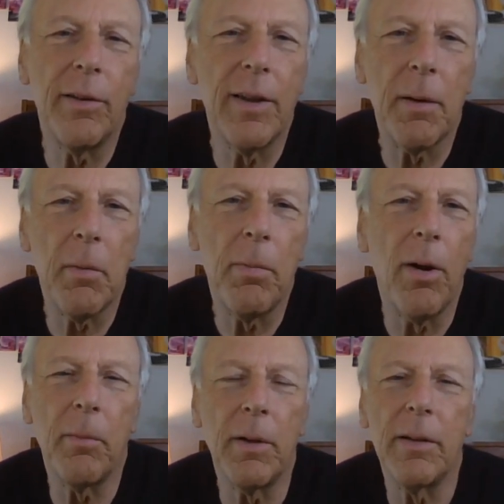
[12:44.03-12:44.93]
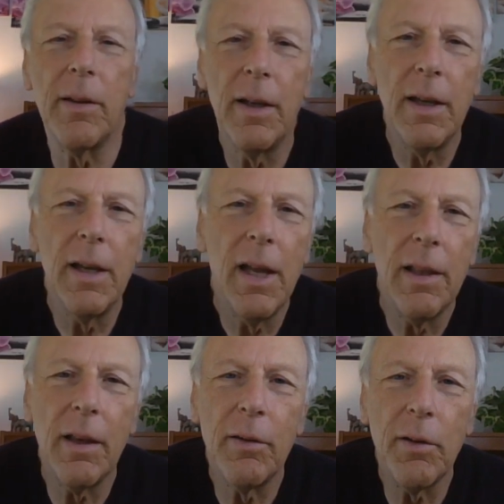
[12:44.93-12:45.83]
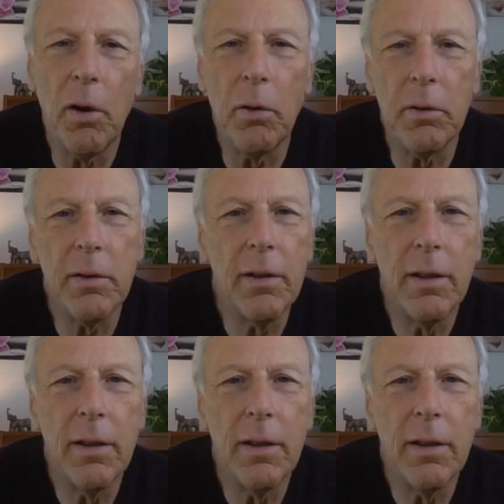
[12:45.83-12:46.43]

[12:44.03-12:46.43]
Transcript: the same apartment that is owned